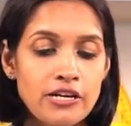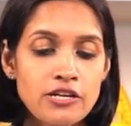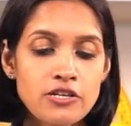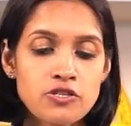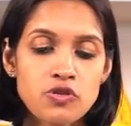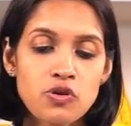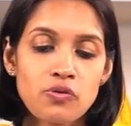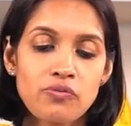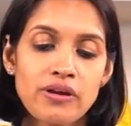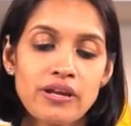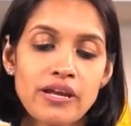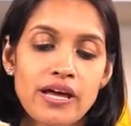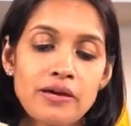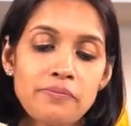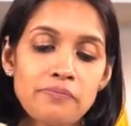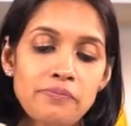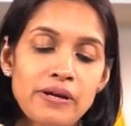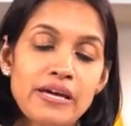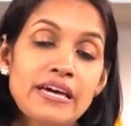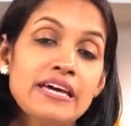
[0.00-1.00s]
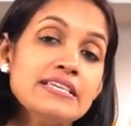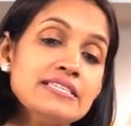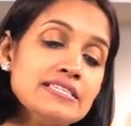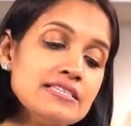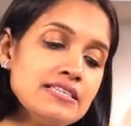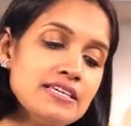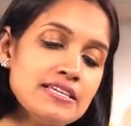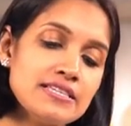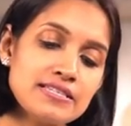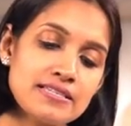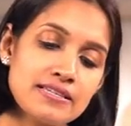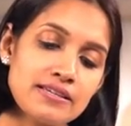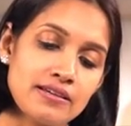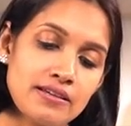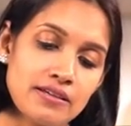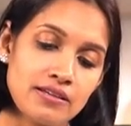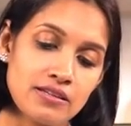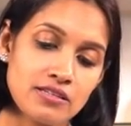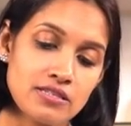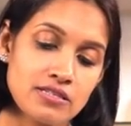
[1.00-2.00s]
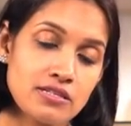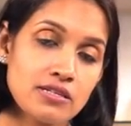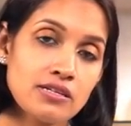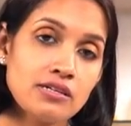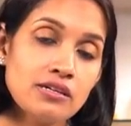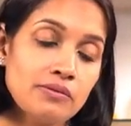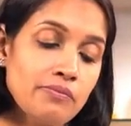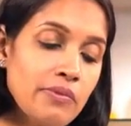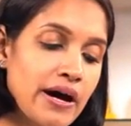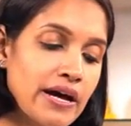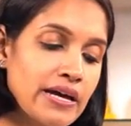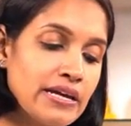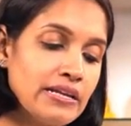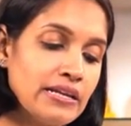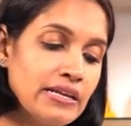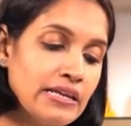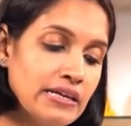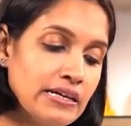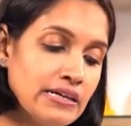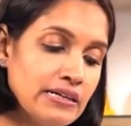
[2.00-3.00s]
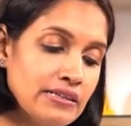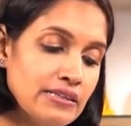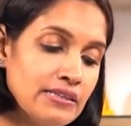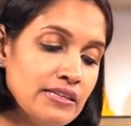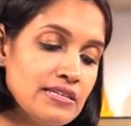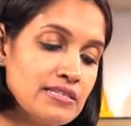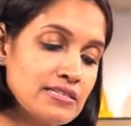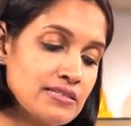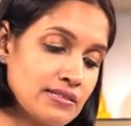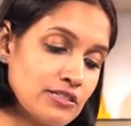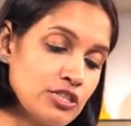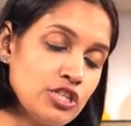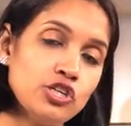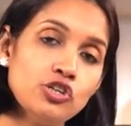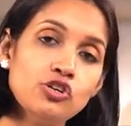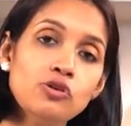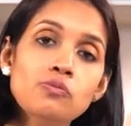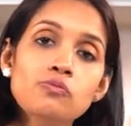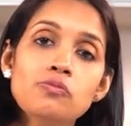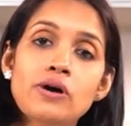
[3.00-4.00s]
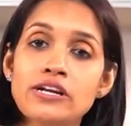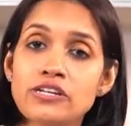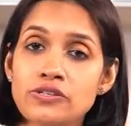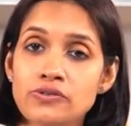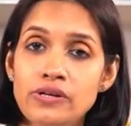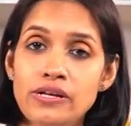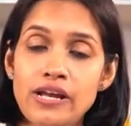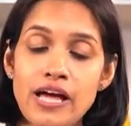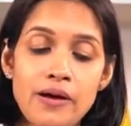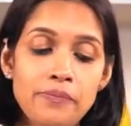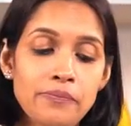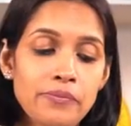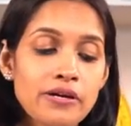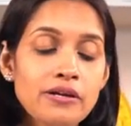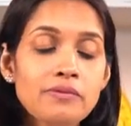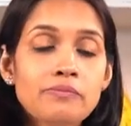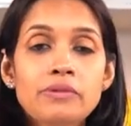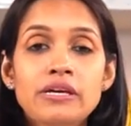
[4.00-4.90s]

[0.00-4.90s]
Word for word: So when I place this turbine near this tube, what will happen?